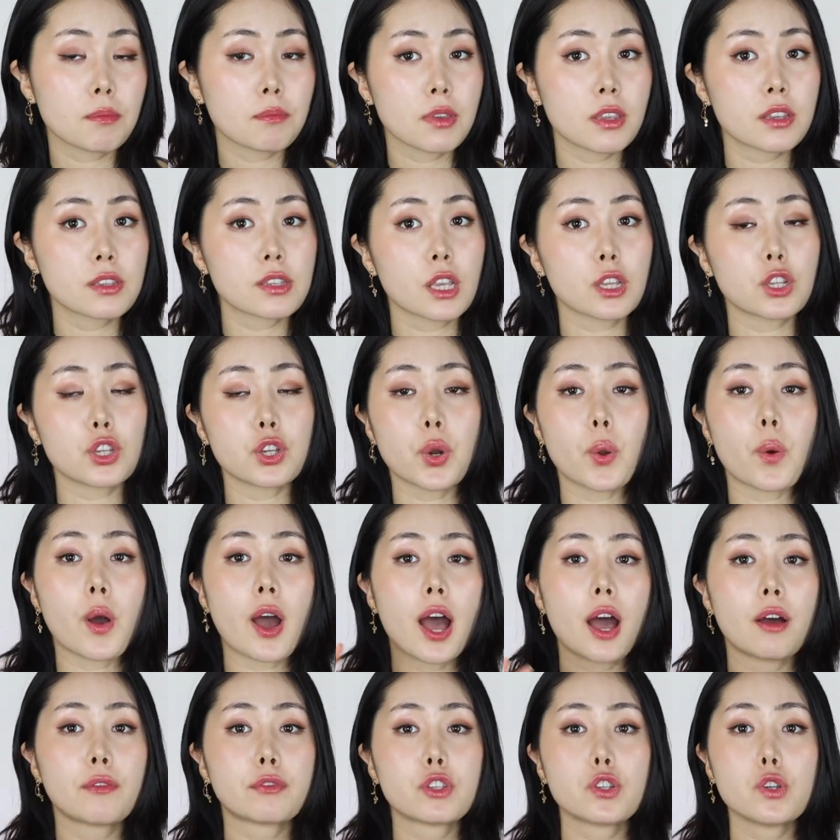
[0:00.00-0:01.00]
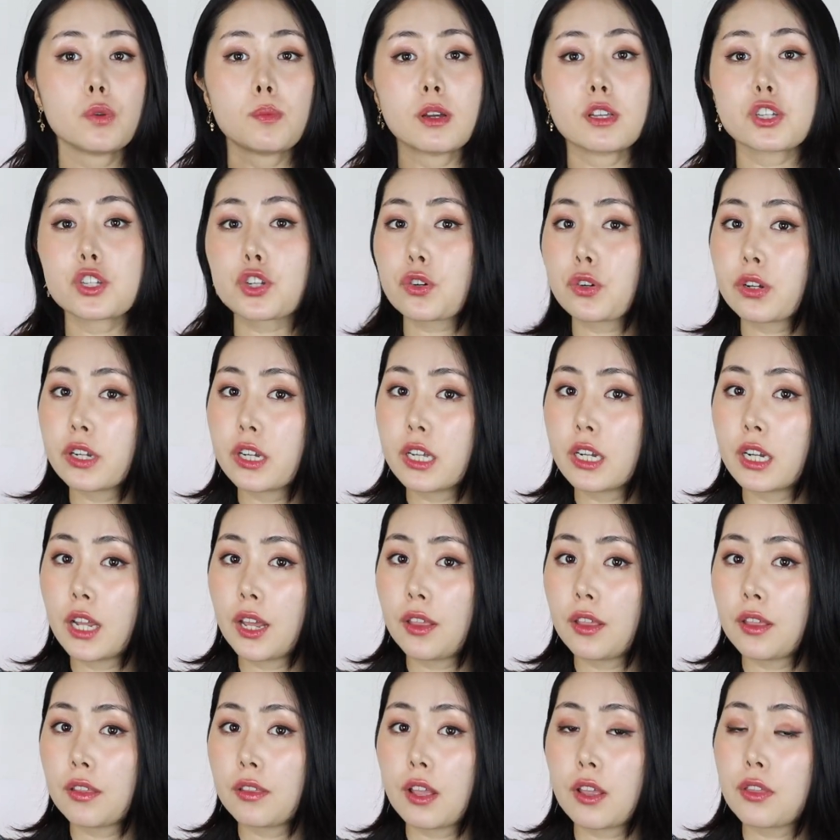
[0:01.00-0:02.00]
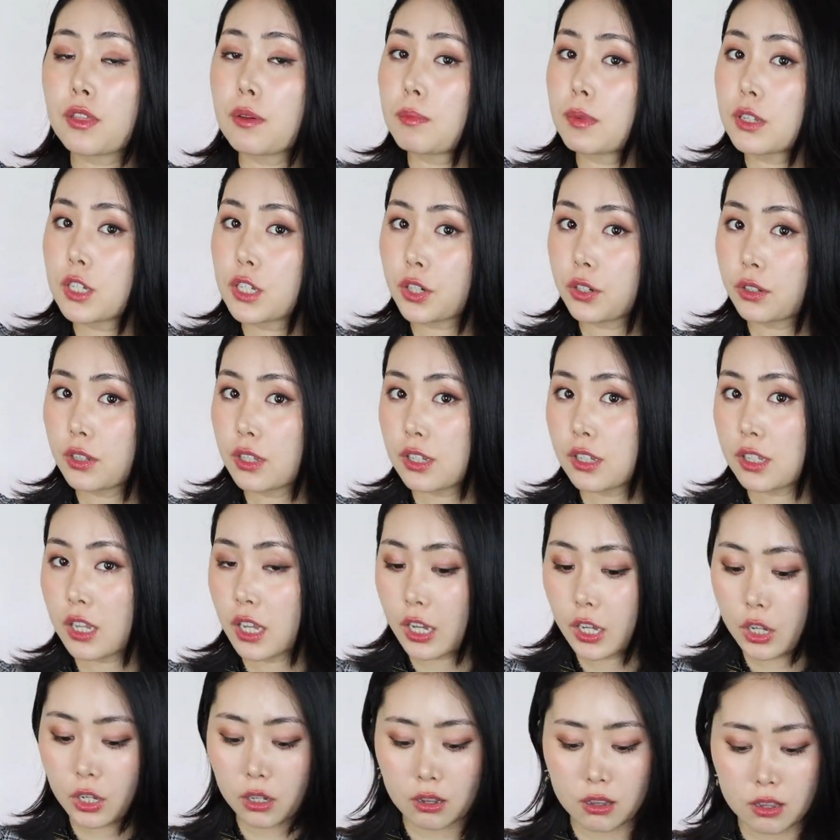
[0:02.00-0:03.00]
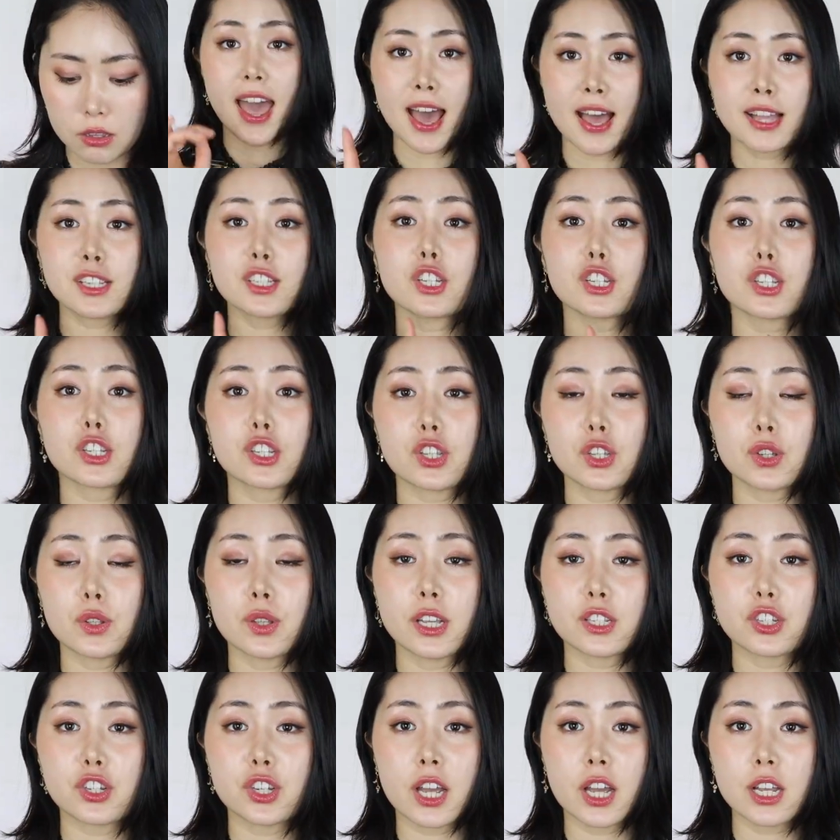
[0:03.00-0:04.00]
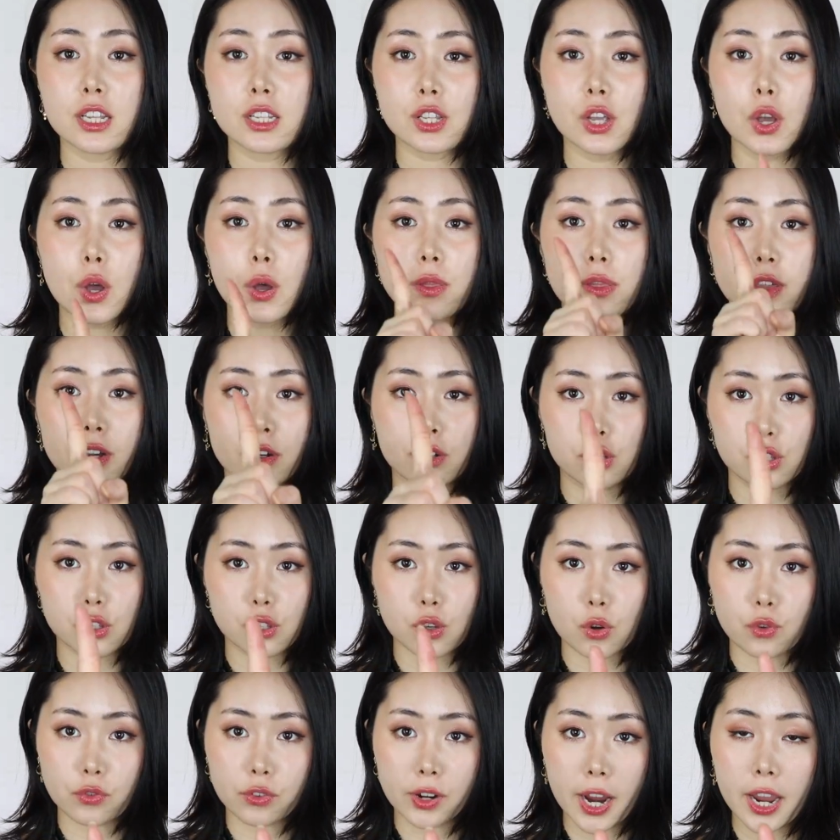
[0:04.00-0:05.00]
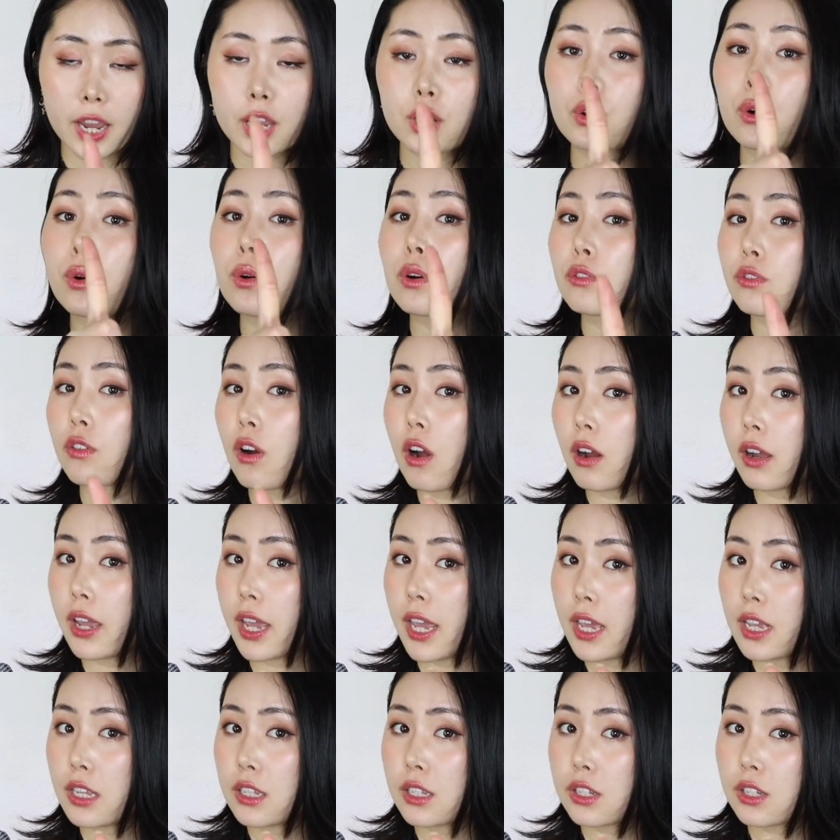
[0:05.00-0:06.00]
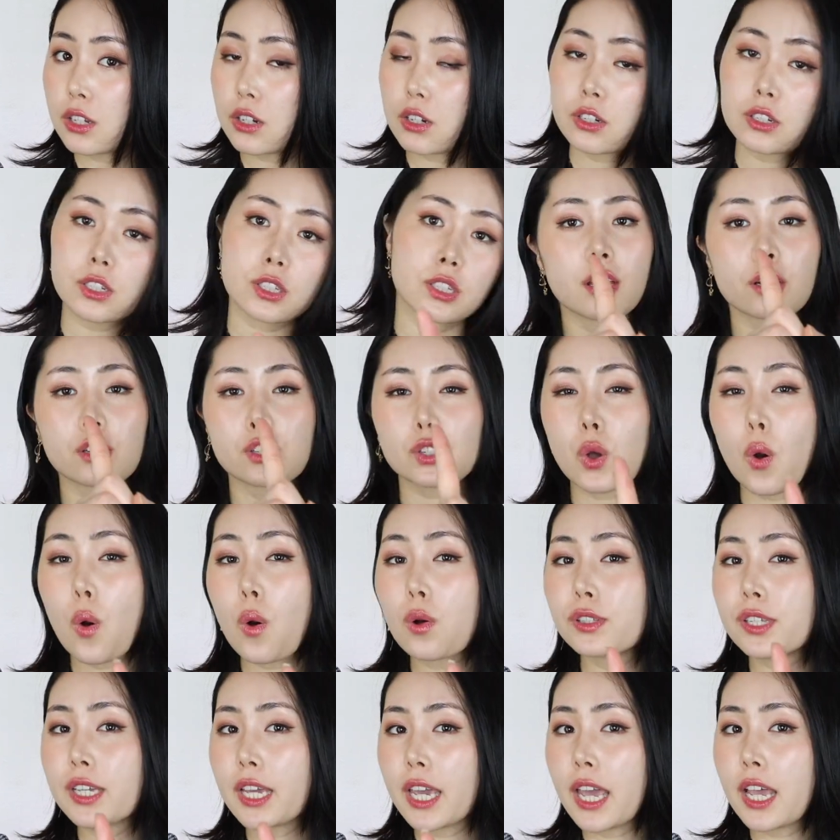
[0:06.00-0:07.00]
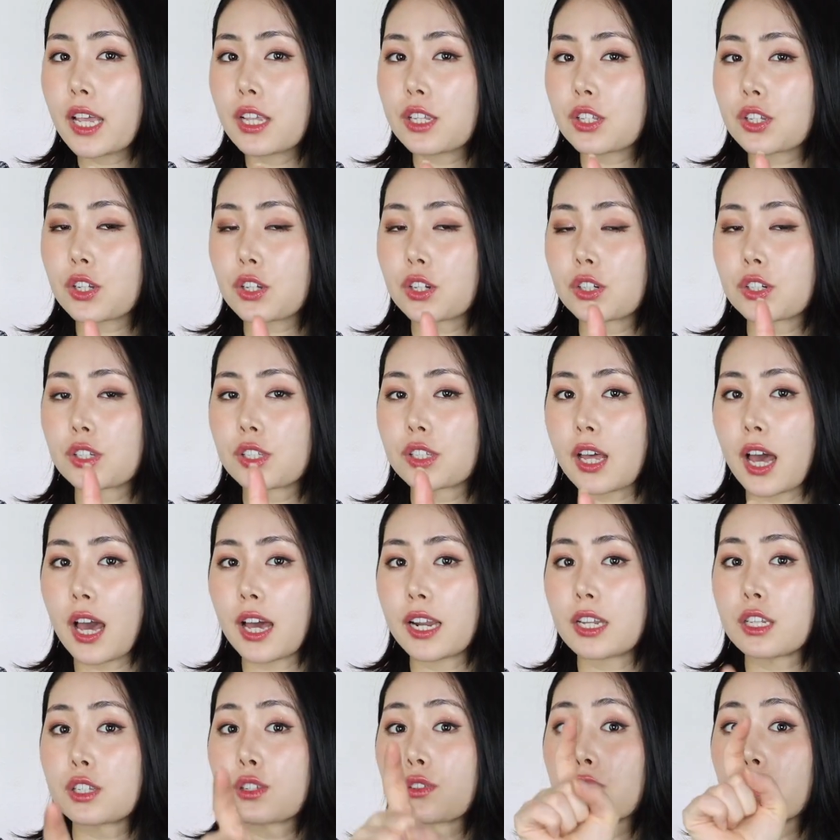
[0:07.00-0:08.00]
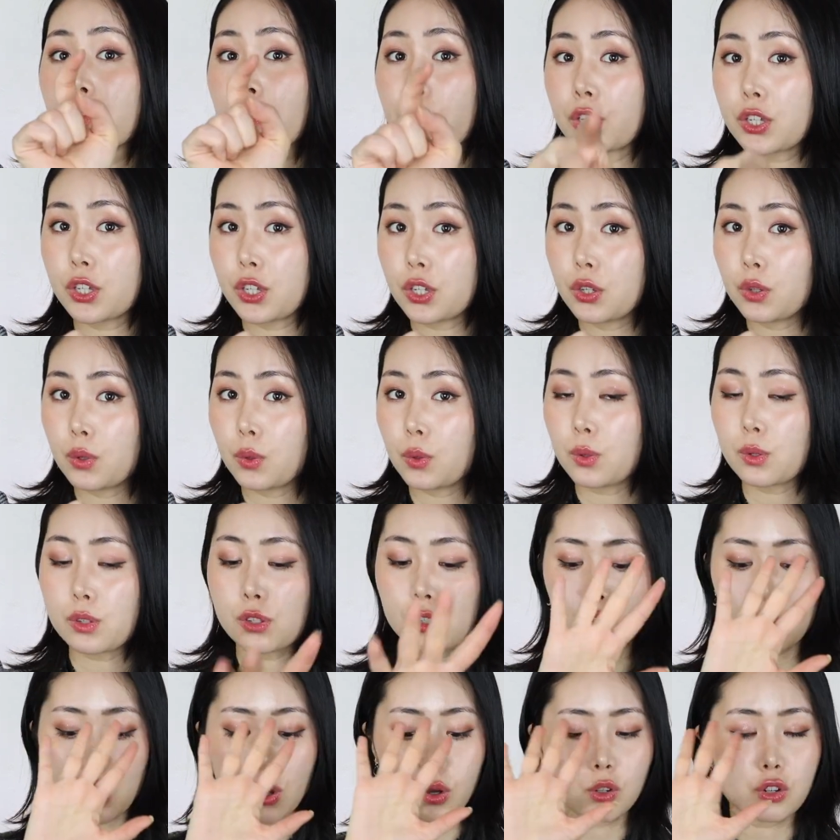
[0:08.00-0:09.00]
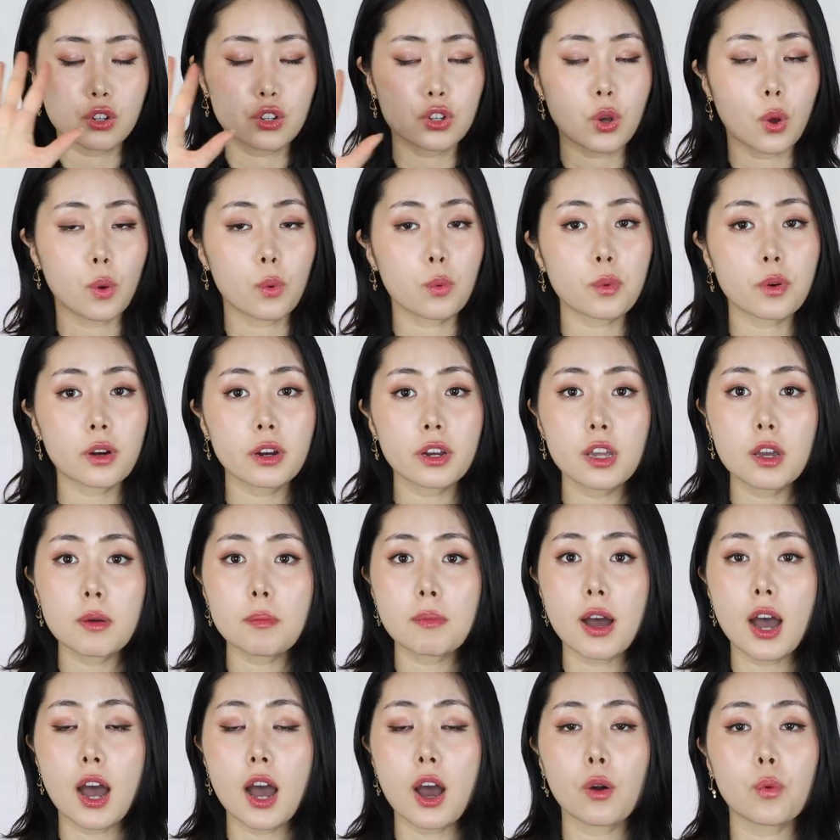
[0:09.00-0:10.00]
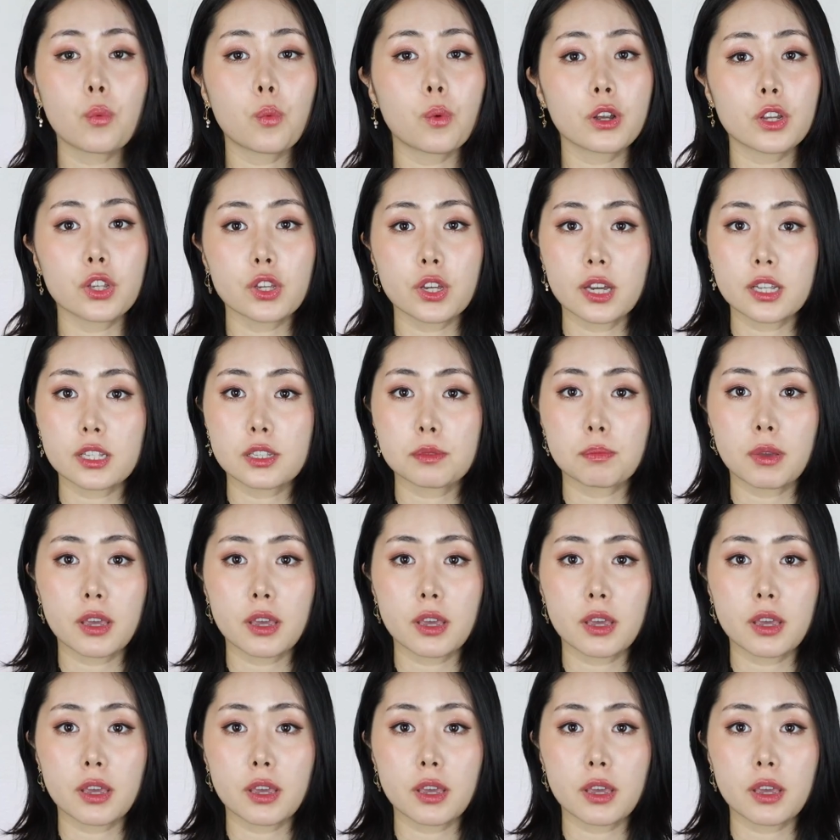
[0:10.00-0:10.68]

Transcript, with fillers: it means that you don't have too much greed in the materialistic goods. And just to let you guys know, there's no right or wrong answers. There's only answers that is for you, so don't worry about what you guys